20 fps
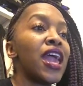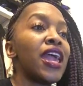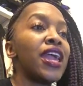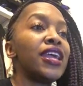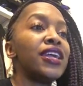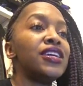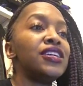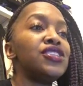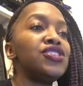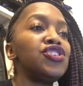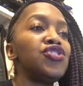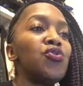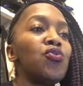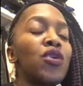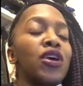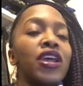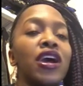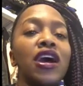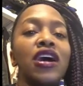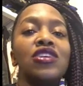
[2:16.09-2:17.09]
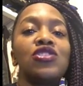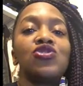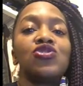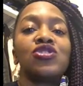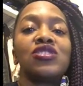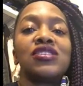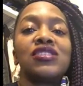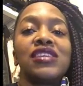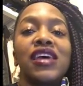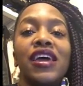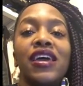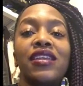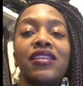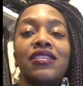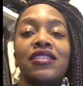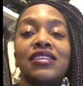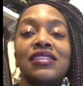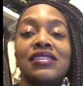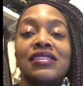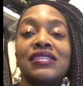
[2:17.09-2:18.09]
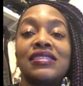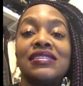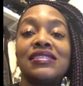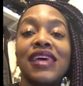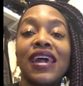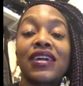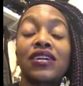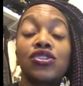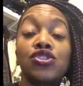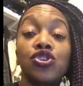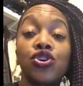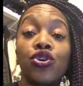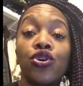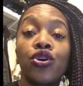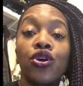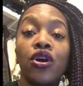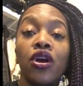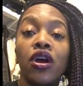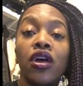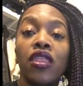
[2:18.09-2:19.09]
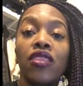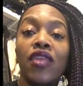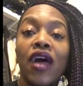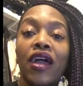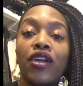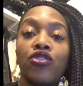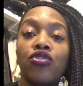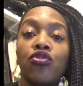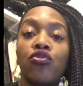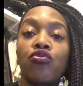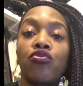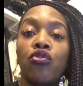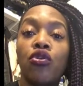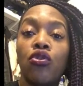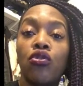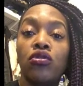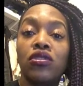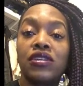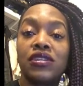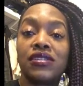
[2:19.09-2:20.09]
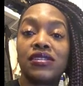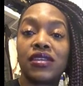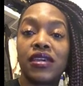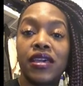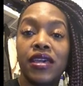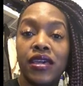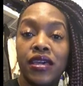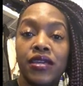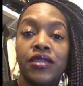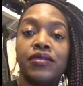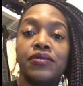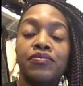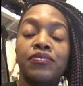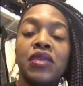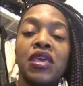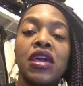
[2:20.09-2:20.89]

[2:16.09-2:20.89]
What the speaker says: and you want to understand the sector that your role is in.